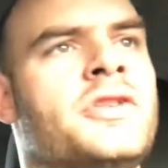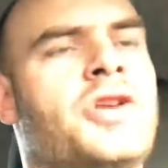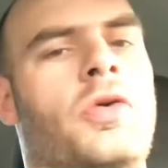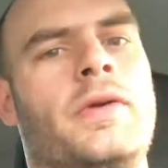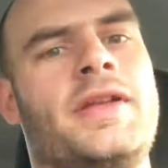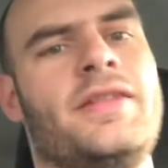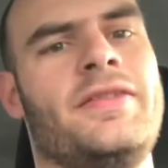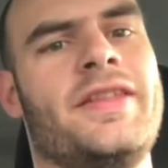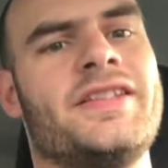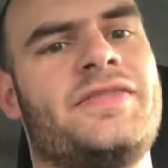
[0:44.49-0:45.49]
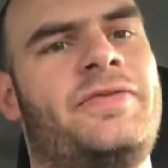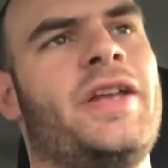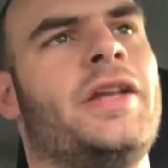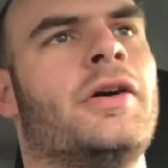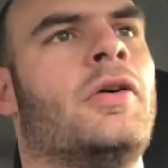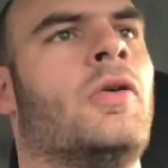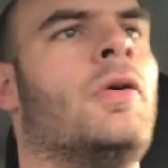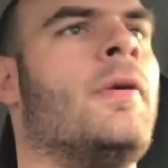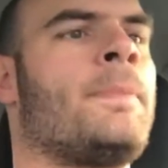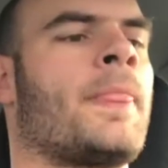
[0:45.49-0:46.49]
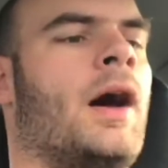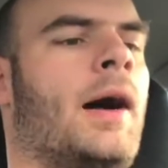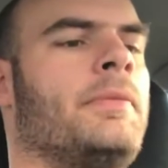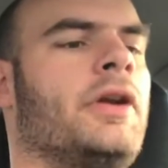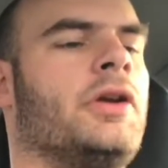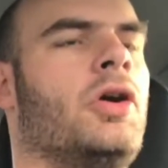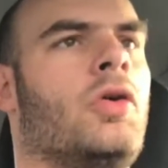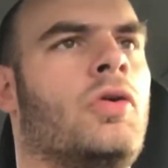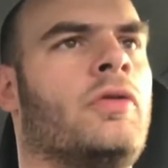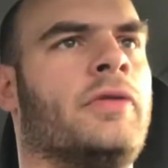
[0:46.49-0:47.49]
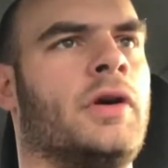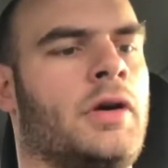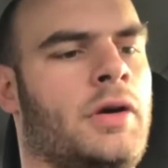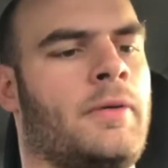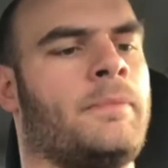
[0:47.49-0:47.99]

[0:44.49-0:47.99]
So in this video, I'm going to go over